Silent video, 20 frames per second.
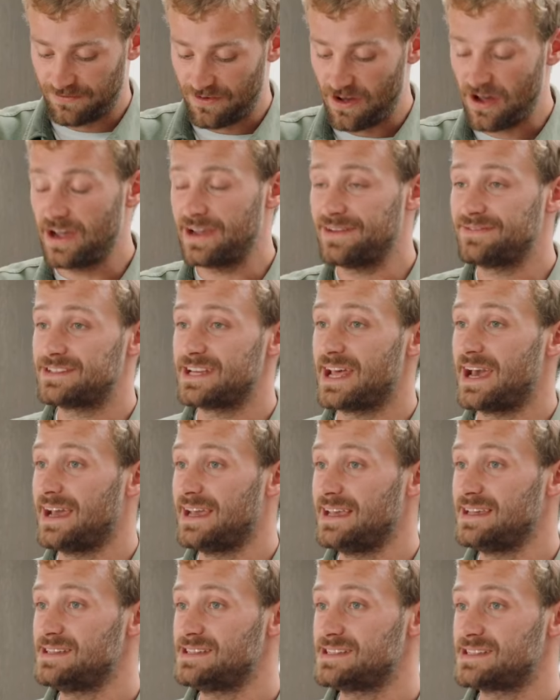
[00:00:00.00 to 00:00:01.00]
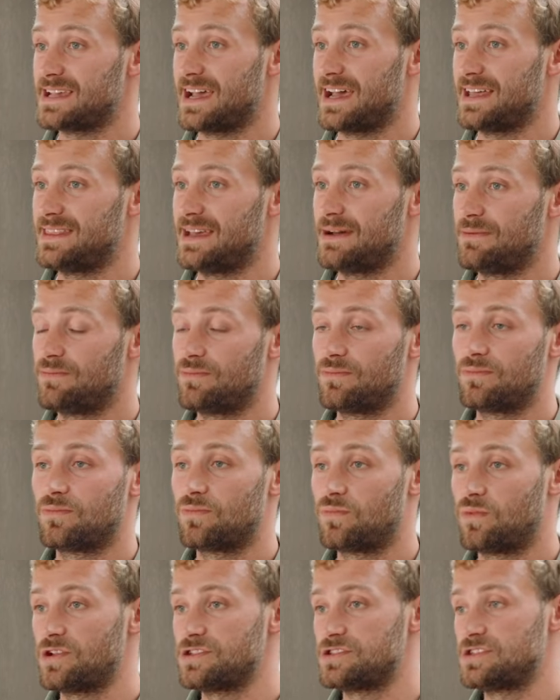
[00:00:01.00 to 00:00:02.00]
5 days. And then
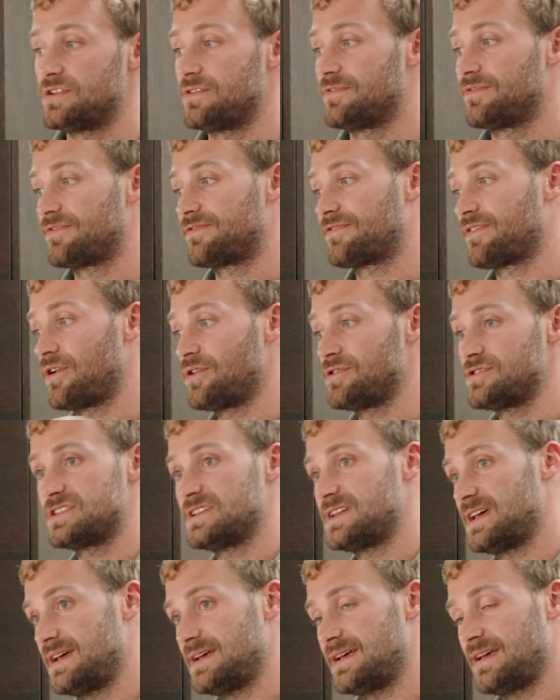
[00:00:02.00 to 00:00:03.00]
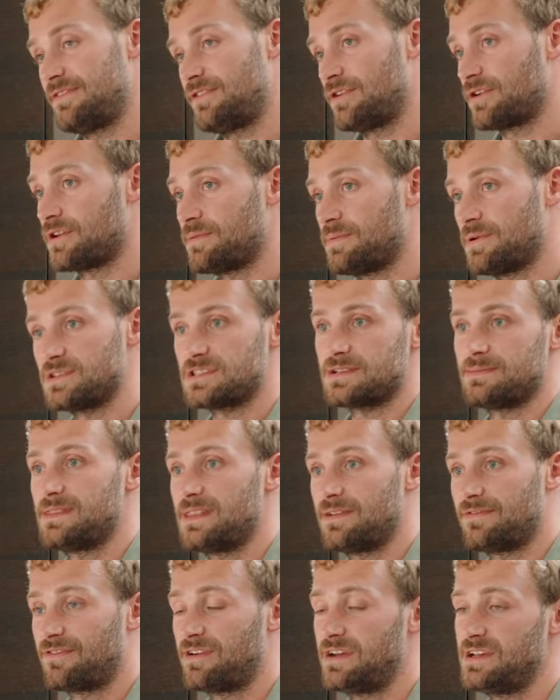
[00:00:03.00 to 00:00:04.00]
once you've frozen it, if you're gonna put some in
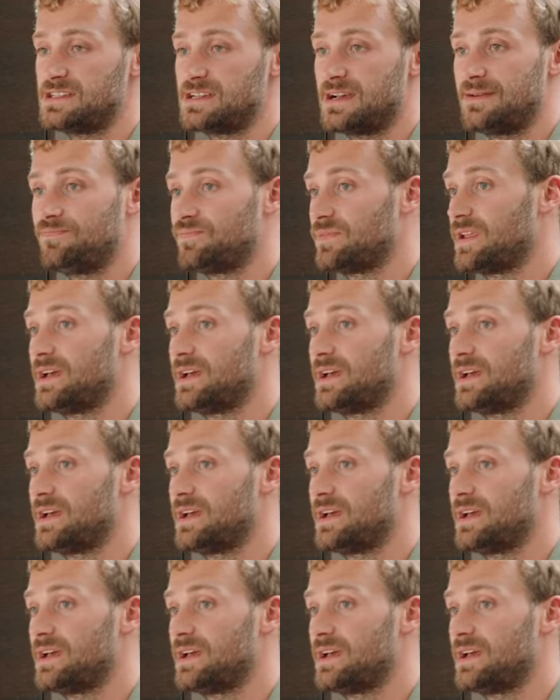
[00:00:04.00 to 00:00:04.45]
the freezer,